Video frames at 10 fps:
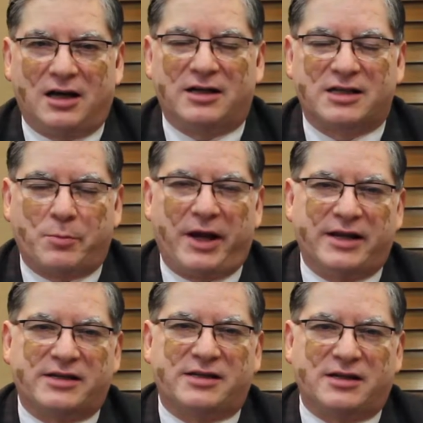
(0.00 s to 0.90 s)

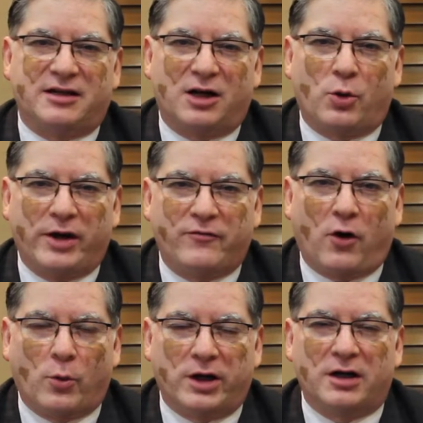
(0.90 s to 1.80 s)
space going
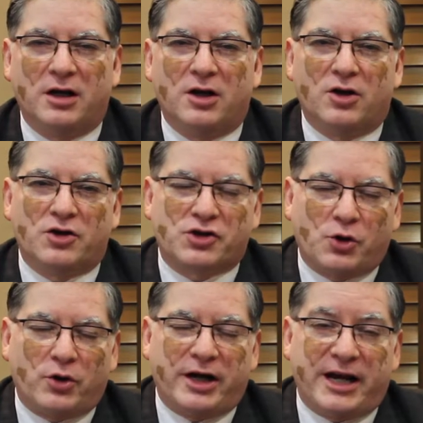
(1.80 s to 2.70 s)
forward.
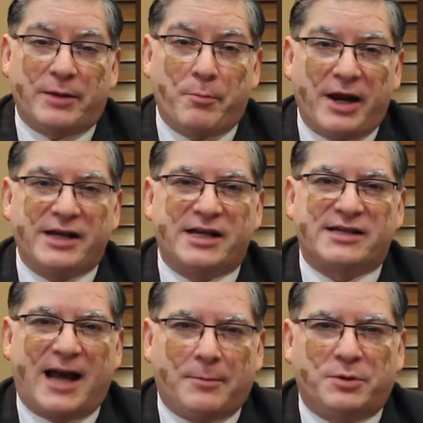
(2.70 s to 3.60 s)
So it may
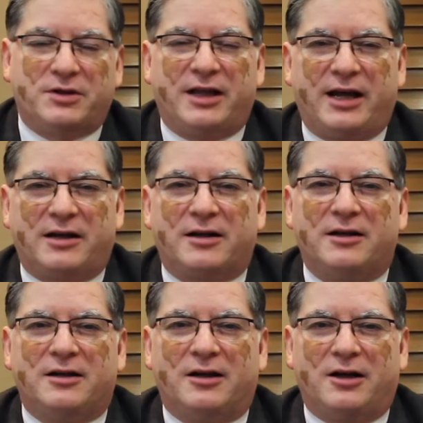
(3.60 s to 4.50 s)
just happen that
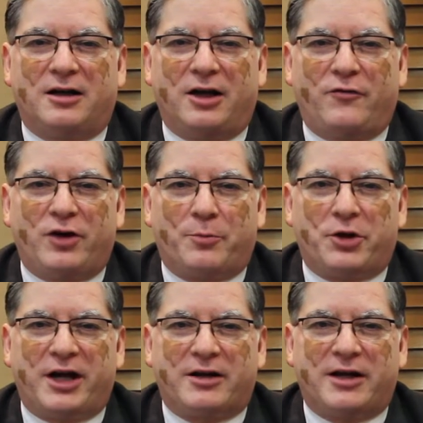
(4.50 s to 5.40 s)
if you are
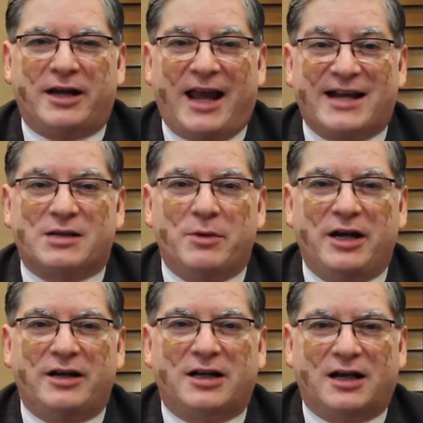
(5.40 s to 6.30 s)
protecting X
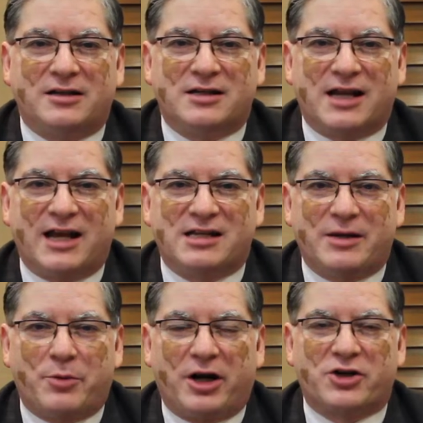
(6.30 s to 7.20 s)
million tons as
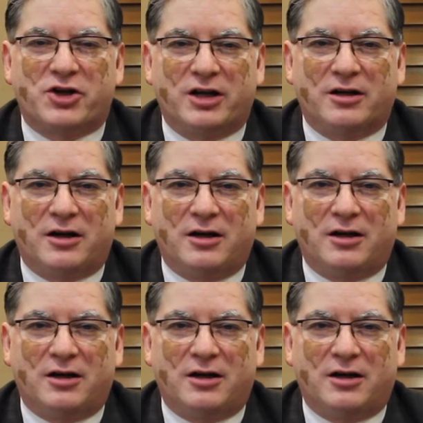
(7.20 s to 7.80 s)
the production